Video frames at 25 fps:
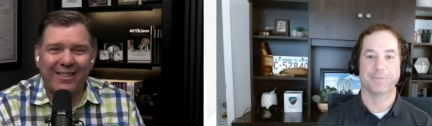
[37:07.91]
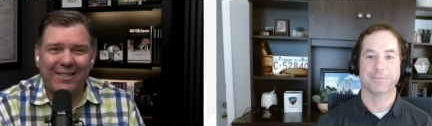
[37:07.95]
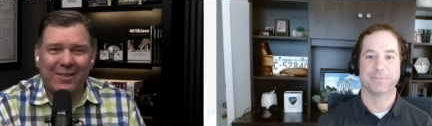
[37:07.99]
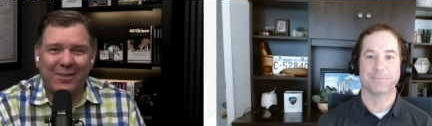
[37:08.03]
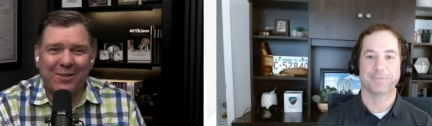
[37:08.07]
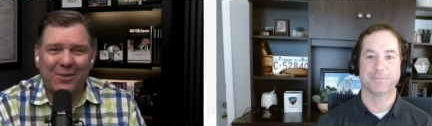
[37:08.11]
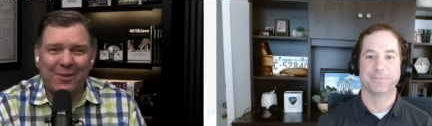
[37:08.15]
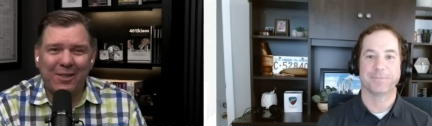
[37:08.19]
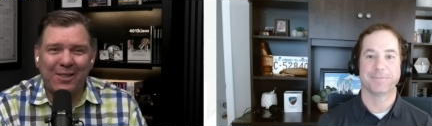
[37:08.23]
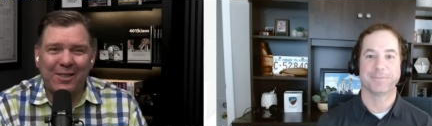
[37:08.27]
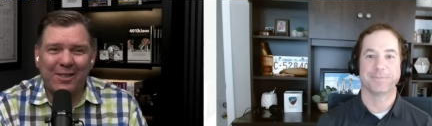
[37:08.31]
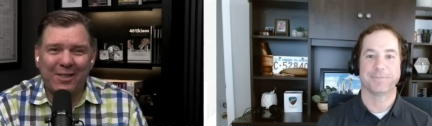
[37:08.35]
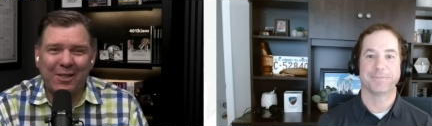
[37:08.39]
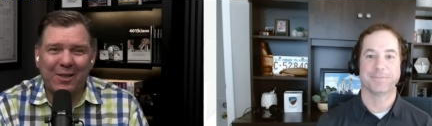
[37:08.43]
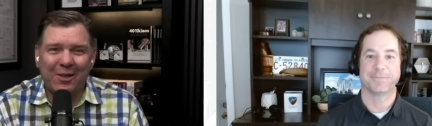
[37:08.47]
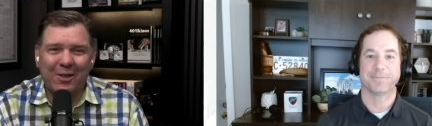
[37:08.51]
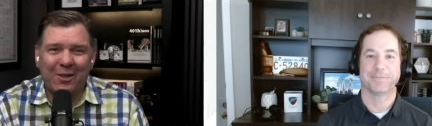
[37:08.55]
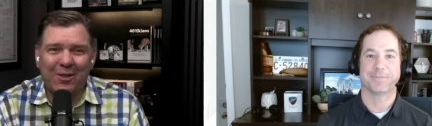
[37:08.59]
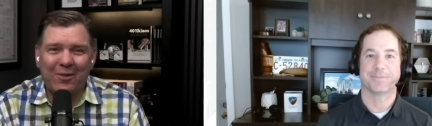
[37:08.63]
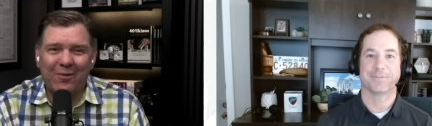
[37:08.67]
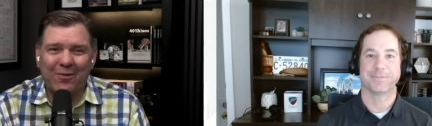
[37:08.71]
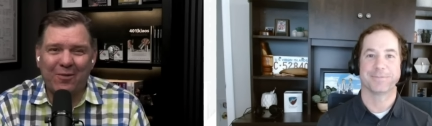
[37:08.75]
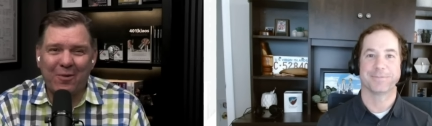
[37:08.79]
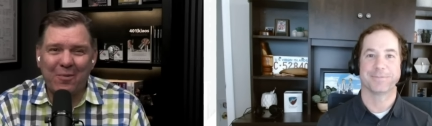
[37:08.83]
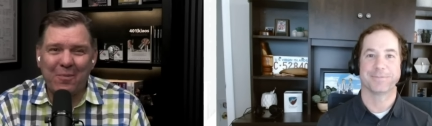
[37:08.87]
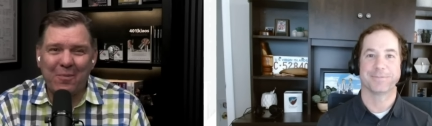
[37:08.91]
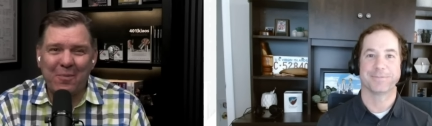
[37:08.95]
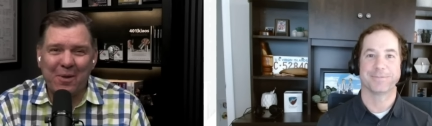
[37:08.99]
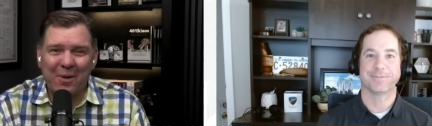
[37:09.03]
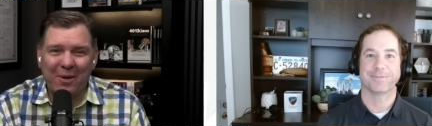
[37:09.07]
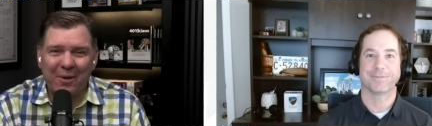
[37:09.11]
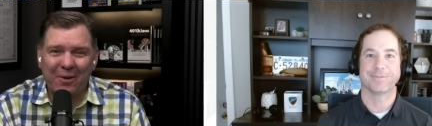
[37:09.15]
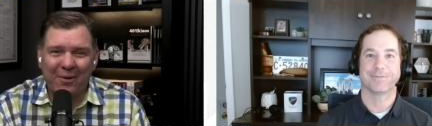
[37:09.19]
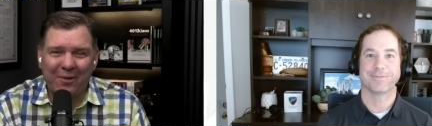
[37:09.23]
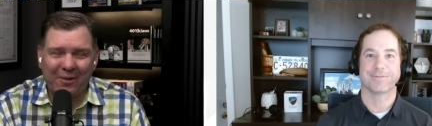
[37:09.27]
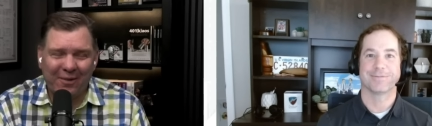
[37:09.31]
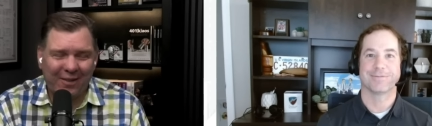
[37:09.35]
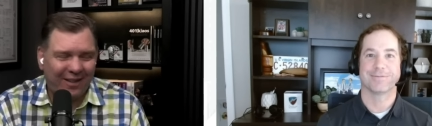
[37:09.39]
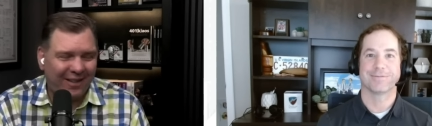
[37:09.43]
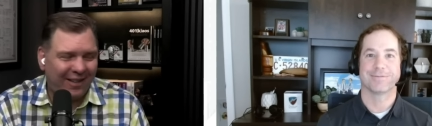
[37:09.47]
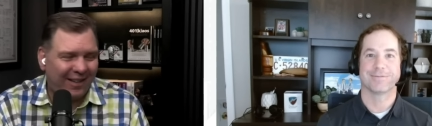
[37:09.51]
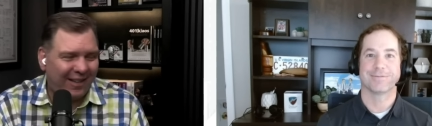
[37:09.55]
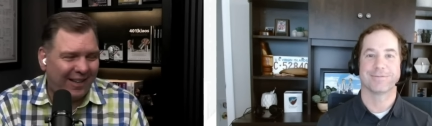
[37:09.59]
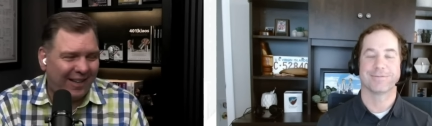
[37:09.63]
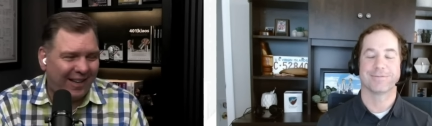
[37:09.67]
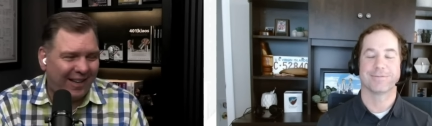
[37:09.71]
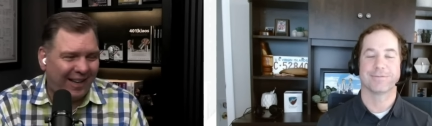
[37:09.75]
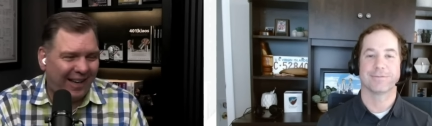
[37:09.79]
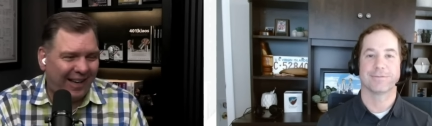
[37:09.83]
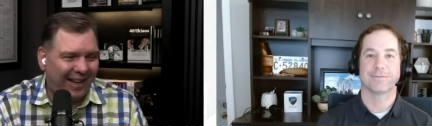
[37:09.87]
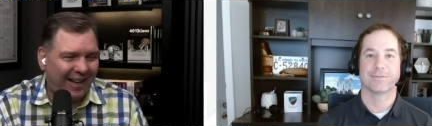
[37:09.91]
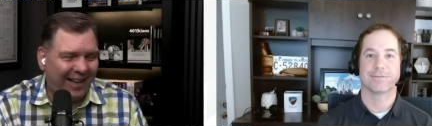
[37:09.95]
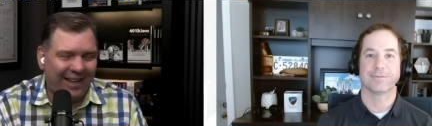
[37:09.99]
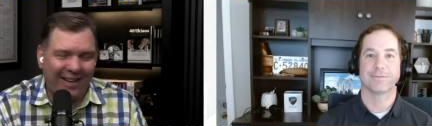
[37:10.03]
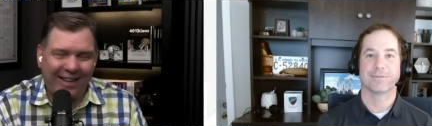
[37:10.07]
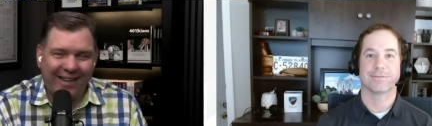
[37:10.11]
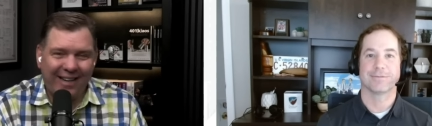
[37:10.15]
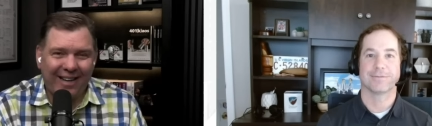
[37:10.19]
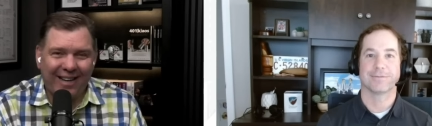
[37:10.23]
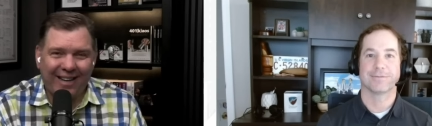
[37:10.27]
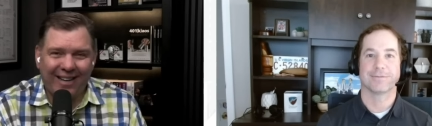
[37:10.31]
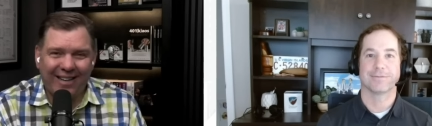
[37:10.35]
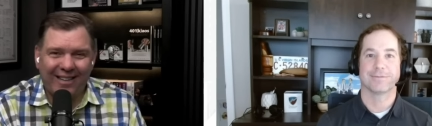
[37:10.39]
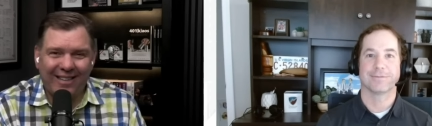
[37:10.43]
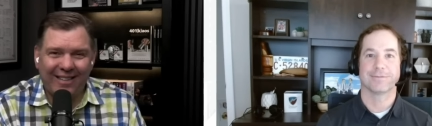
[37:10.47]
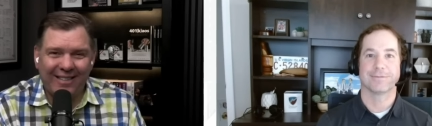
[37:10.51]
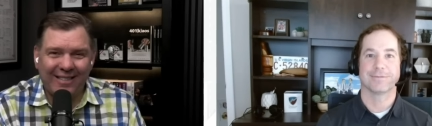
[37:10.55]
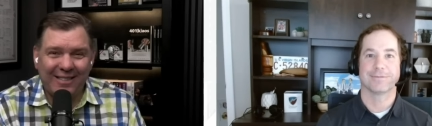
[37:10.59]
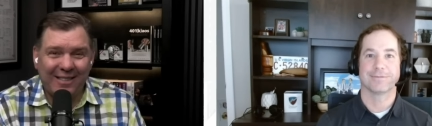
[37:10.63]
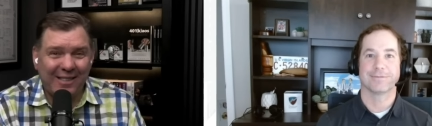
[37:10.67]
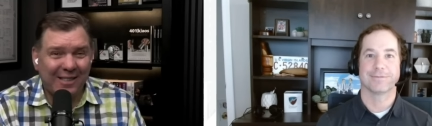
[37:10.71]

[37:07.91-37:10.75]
Speaker 1: the choice to learn from you and uh,